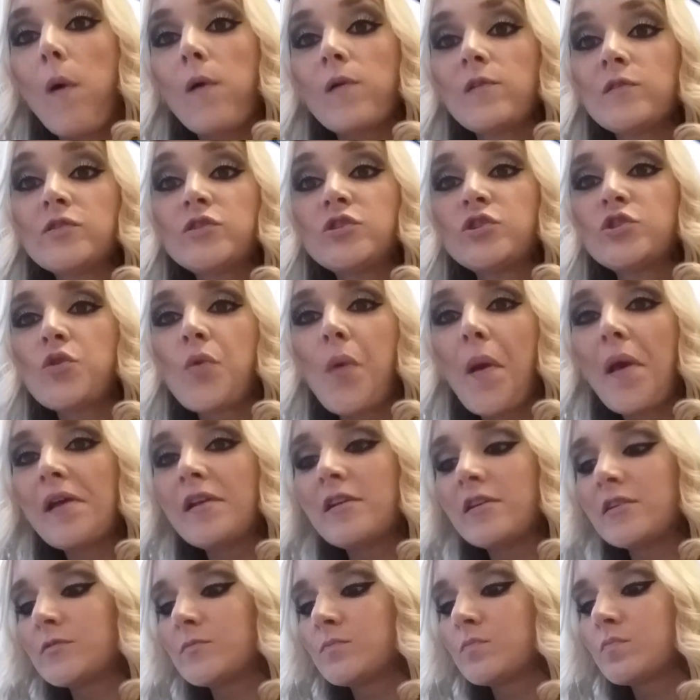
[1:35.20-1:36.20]
And then you eat
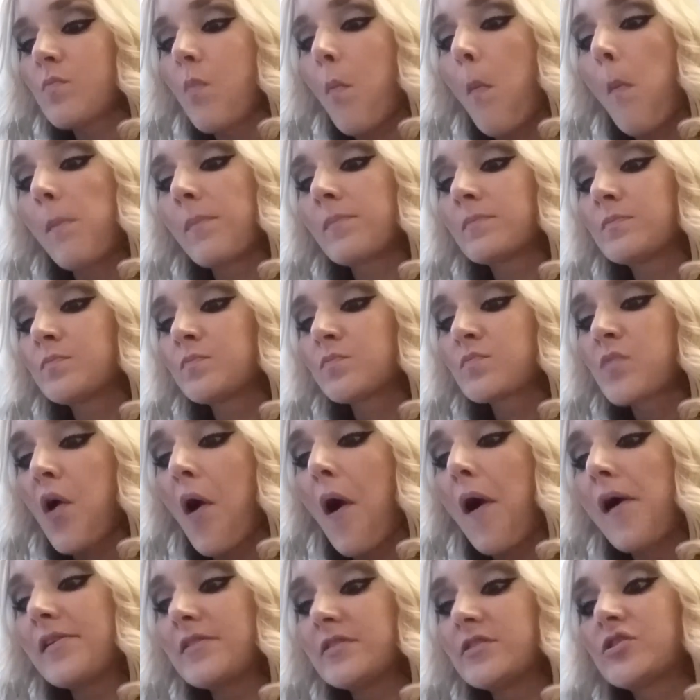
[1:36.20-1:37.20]
it.
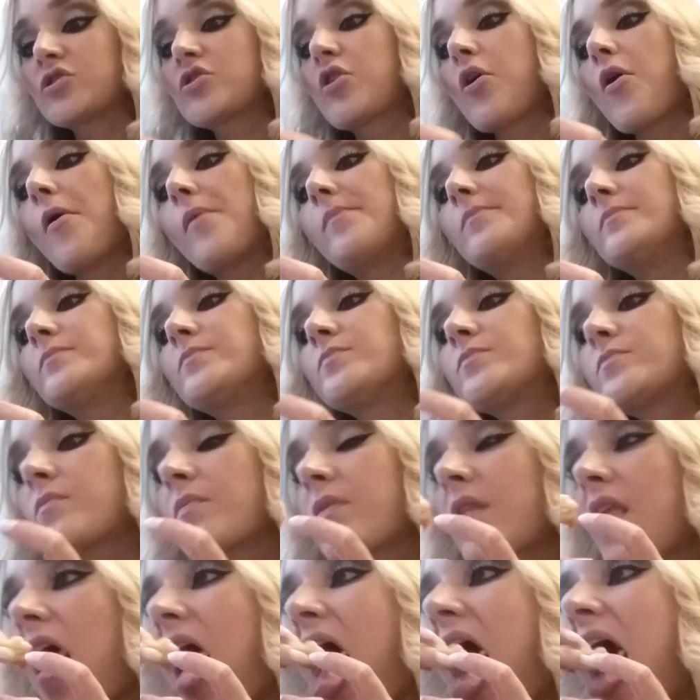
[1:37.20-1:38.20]
And it's good.
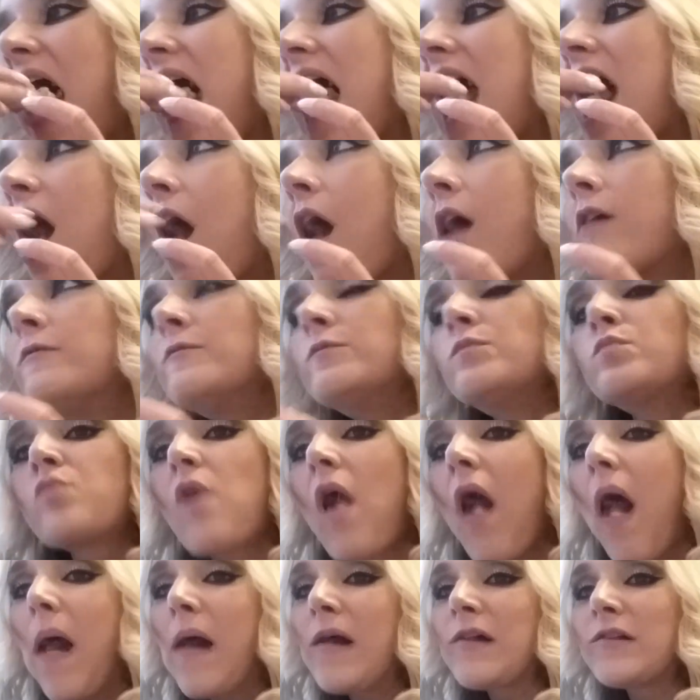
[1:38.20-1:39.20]

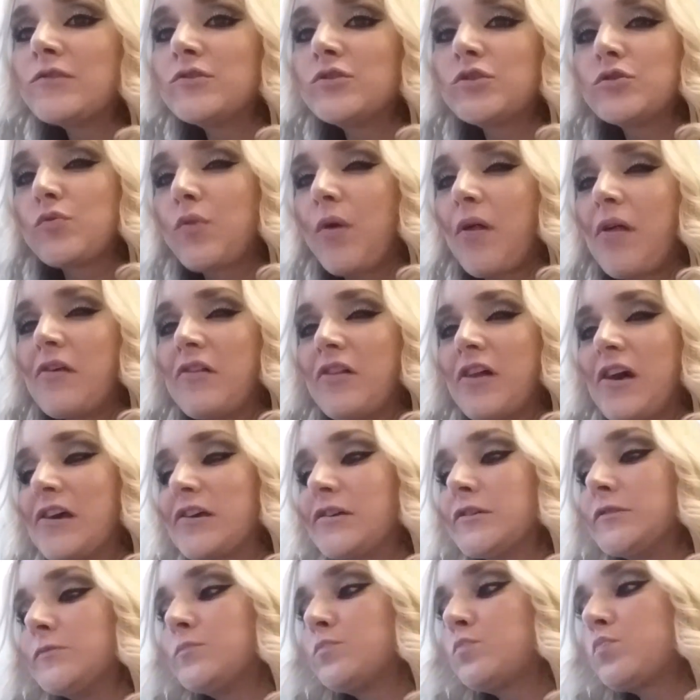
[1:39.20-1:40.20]
I don't really
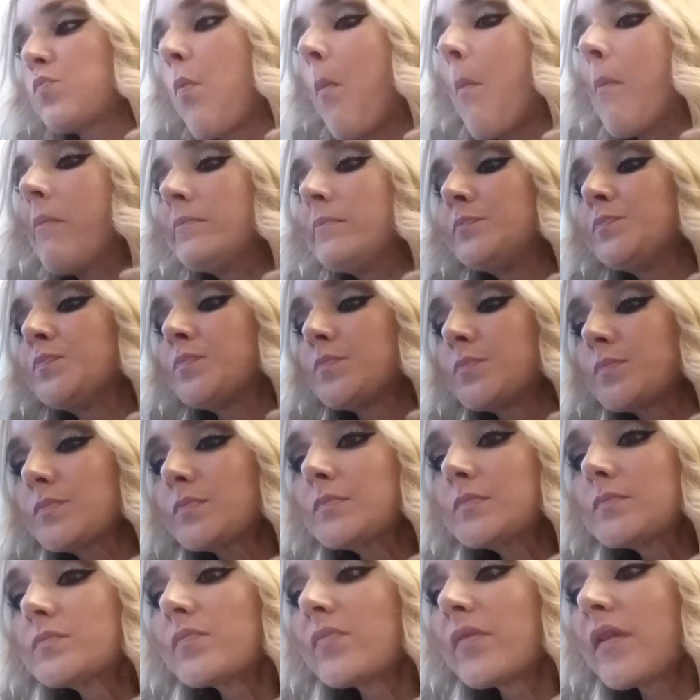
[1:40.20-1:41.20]
like it.
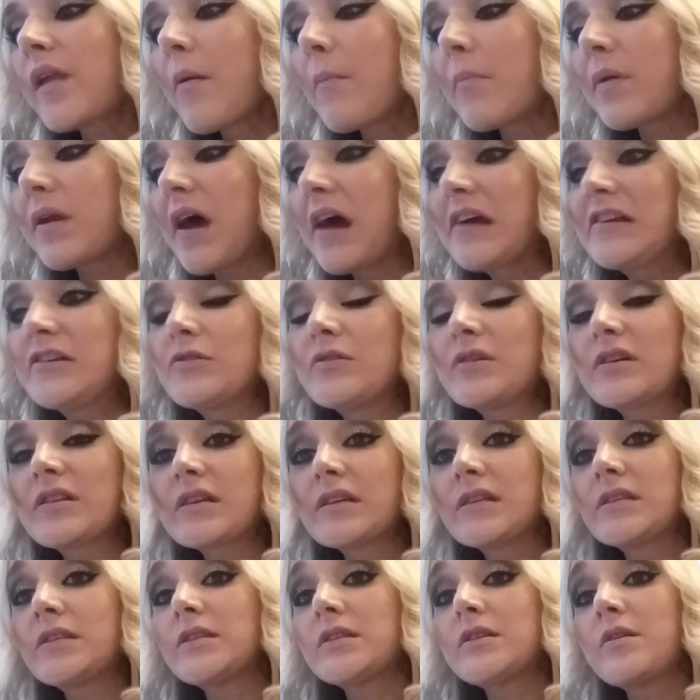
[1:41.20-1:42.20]
But I do. I
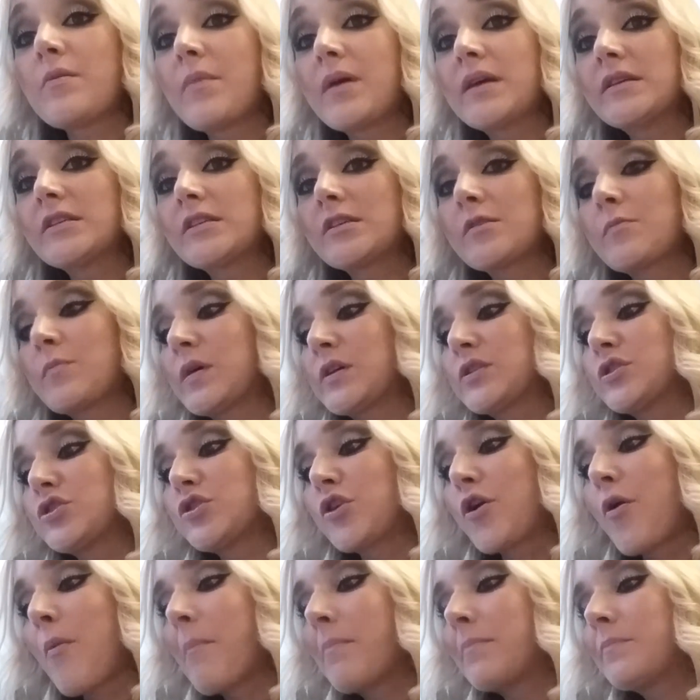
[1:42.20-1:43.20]
think it's an amazing
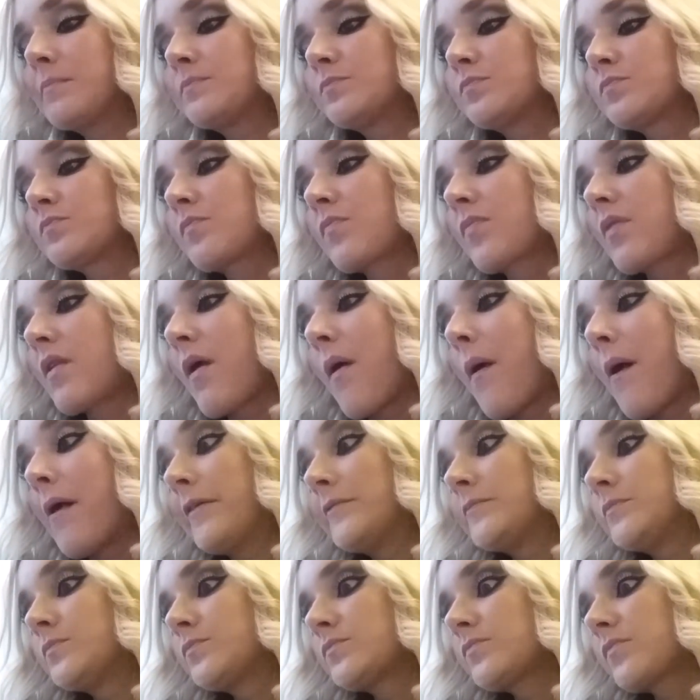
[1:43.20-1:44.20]
mixture.
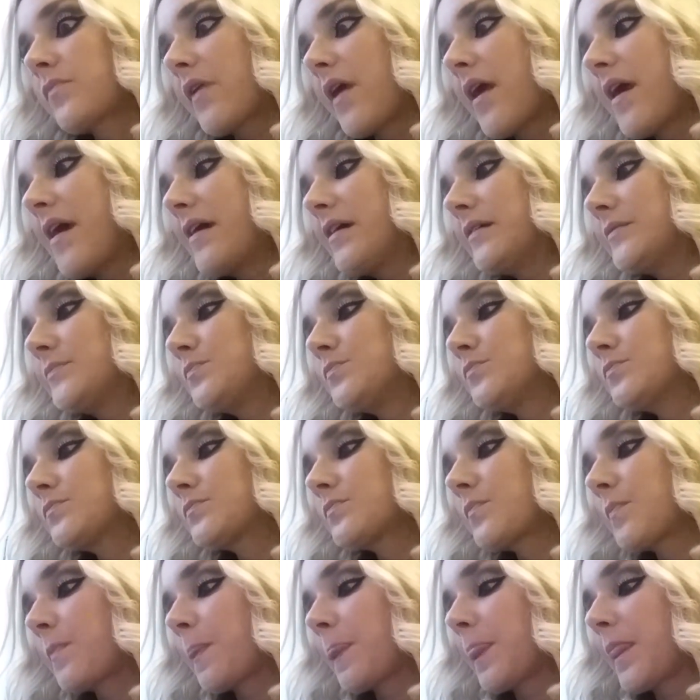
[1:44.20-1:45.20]
And
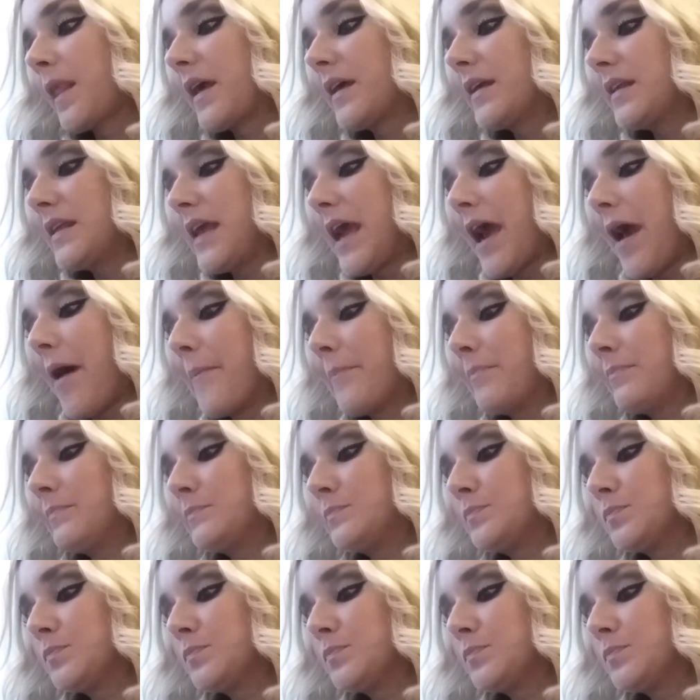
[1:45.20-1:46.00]
um, yeah.